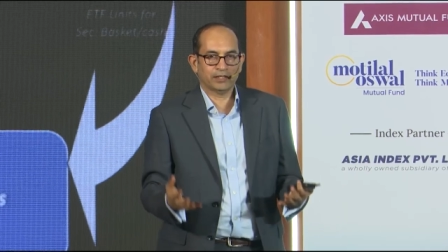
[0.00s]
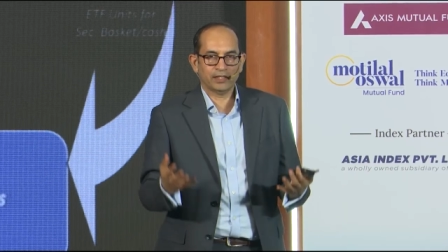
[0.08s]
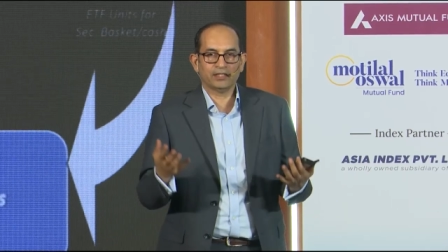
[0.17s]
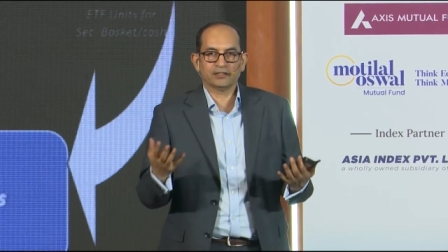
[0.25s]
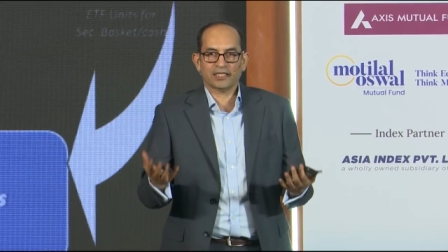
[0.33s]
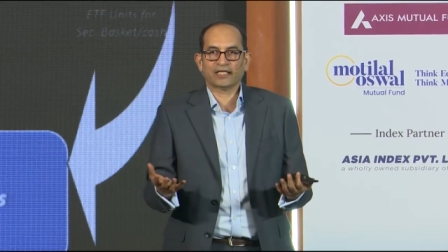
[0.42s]
It
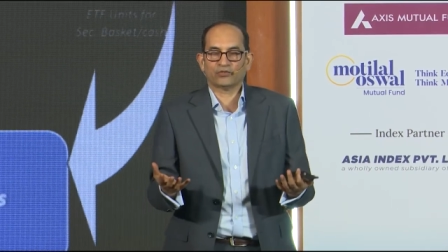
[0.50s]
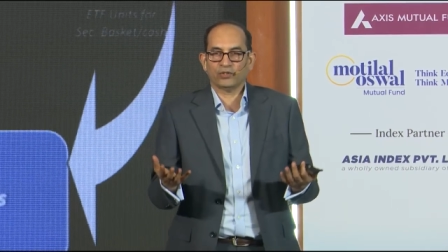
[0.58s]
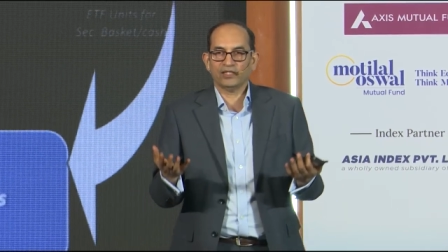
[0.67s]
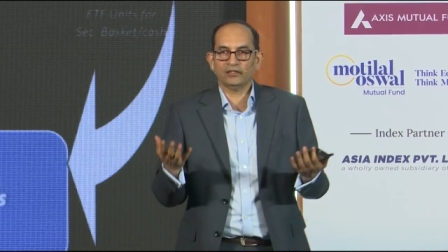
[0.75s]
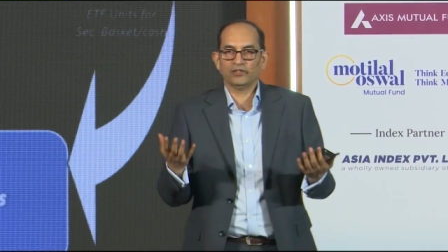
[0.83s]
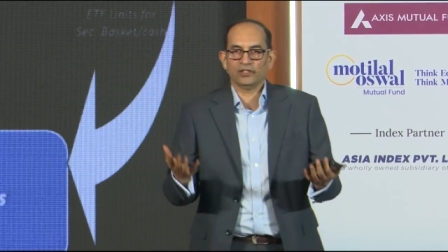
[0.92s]
is
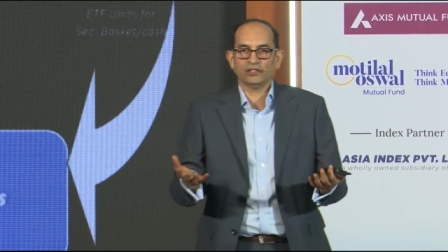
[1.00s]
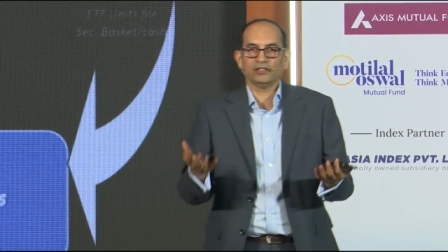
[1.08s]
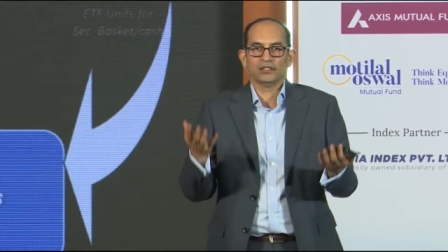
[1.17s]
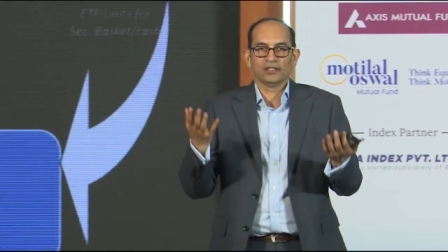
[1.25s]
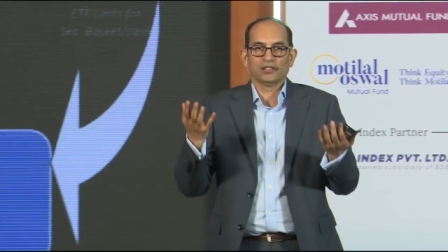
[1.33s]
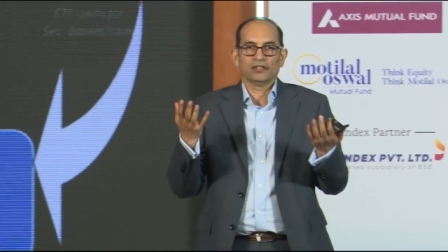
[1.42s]
actually the
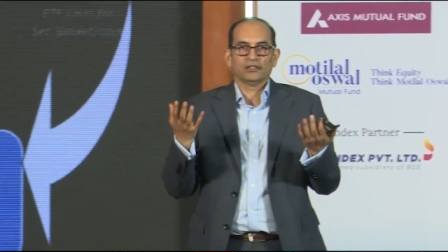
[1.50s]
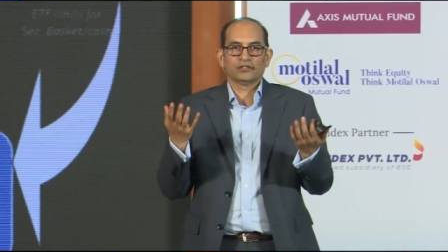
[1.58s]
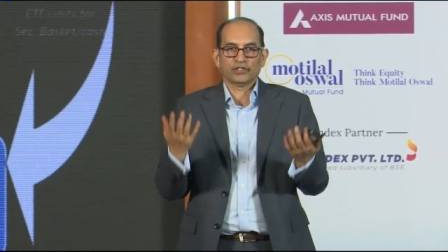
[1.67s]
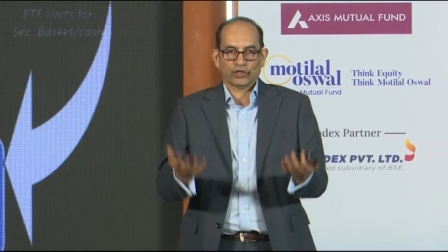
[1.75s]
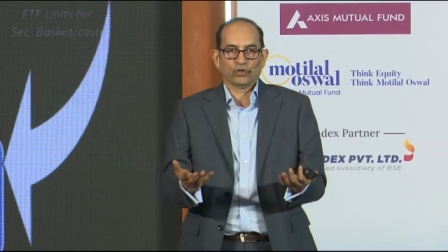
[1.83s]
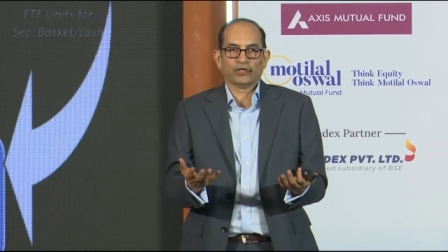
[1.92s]

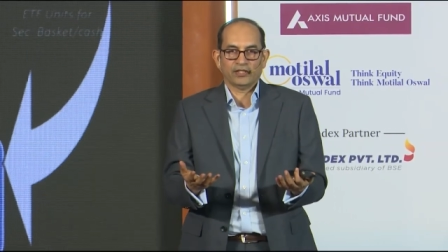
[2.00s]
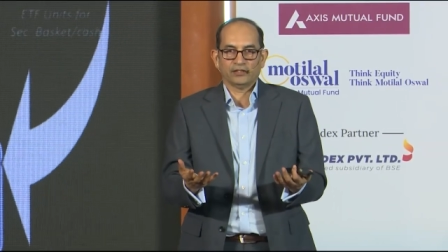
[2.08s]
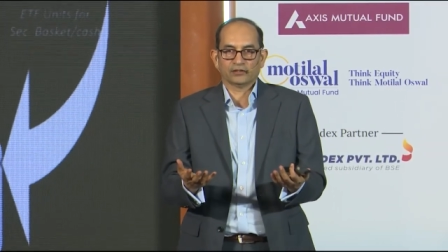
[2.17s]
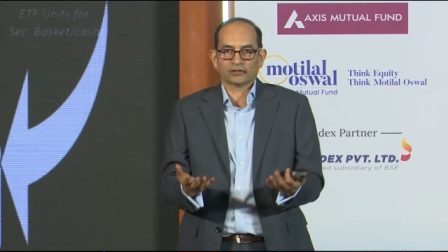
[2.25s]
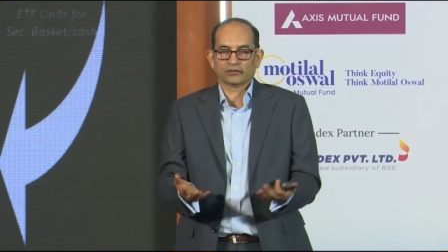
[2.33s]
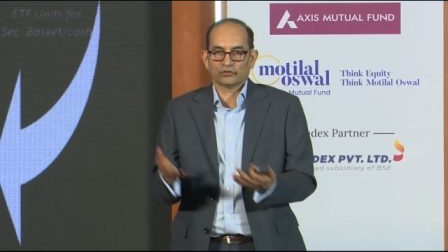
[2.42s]

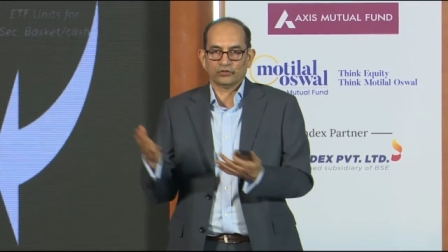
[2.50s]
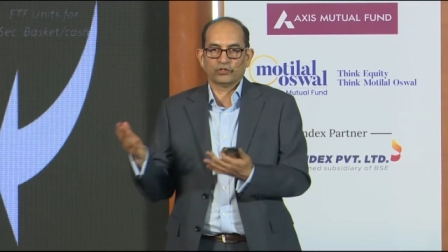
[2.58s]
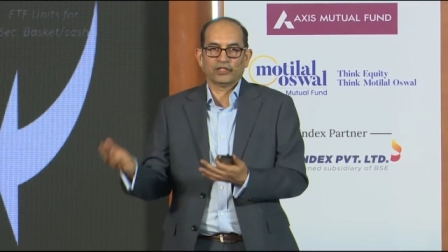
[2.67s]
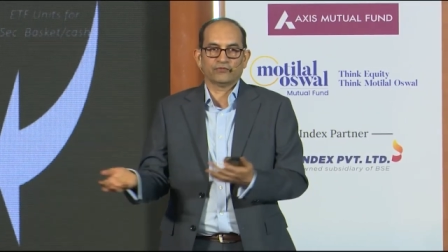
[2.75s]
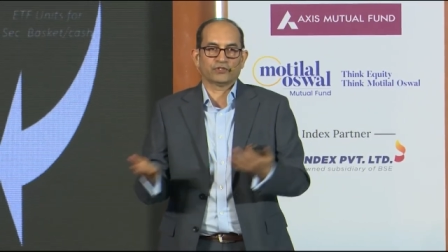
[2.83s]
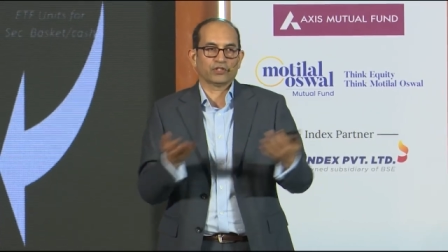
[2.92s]
securities. So you
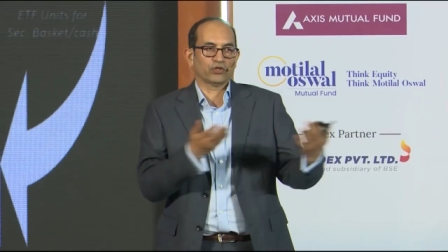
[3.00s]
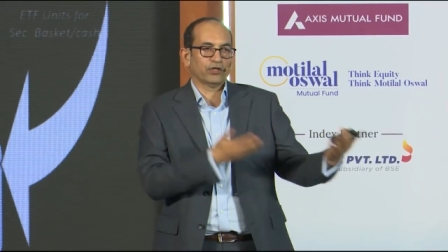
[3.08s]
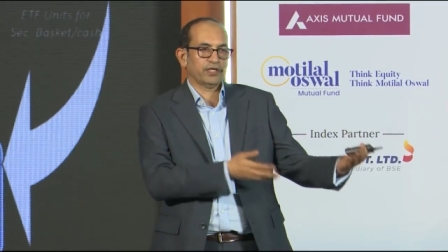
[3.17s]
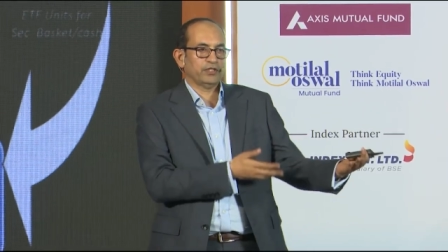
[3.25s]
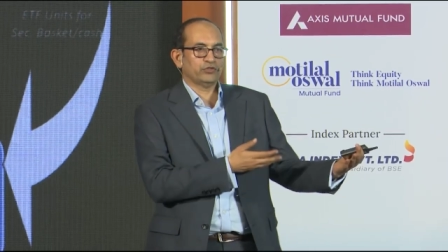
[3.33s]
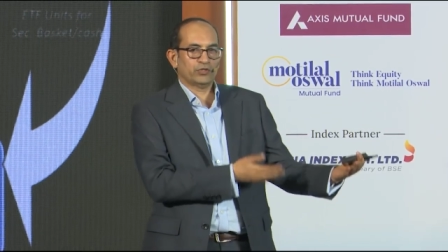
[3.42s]
give
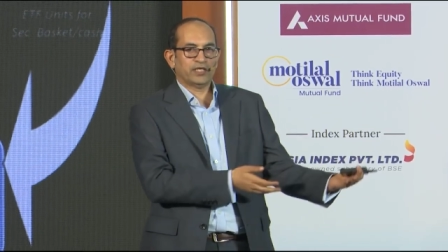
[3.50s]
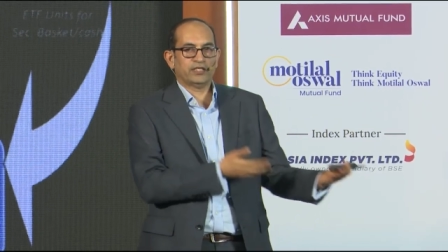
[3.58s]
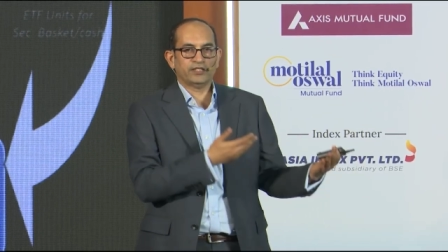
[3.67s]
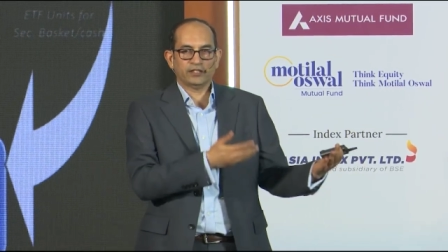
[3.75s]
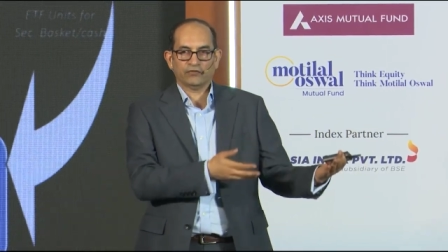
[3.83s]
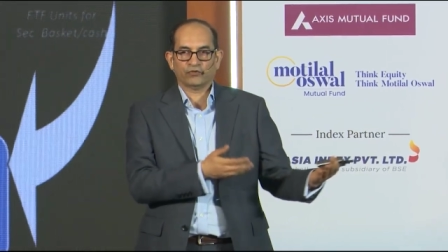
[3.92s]
securities, you get
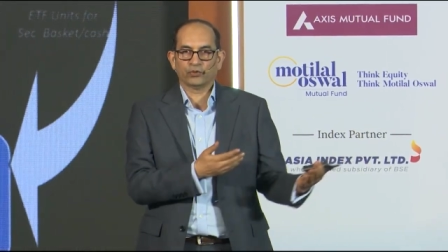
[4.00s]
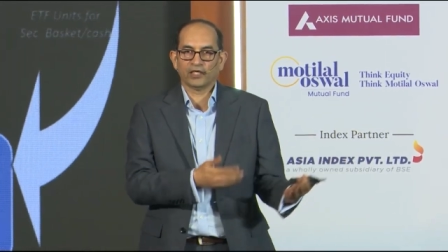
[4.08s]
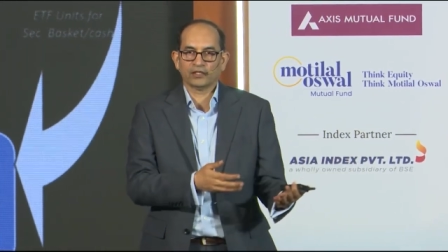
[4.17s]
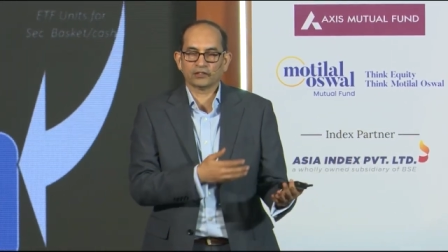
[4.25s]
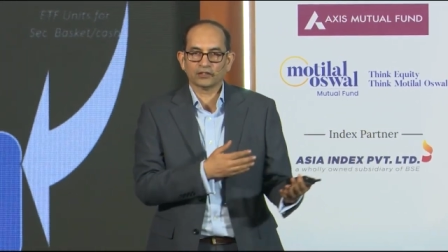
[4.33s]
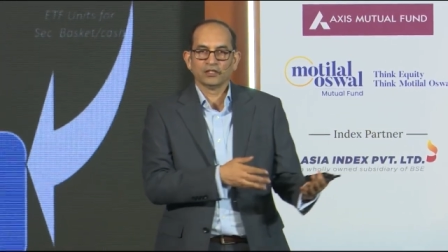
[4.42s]
ETF
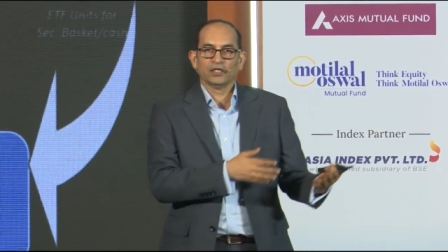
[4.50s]
units.